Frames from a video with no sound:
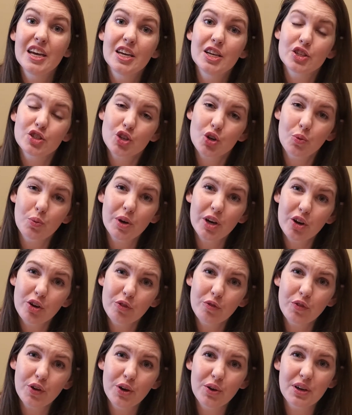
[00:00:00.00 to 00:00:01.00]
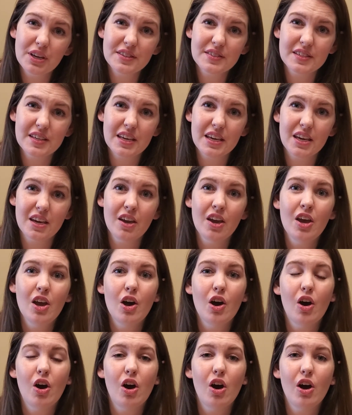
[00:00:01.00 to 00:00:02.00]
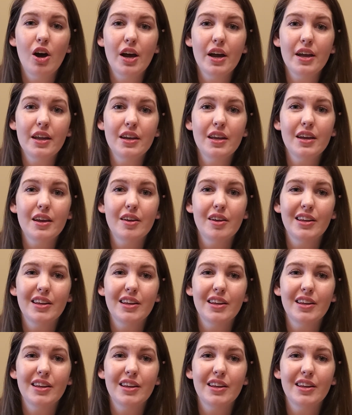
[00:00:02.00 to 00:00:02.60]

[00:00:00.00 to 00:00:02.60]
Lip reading: So we're focusing on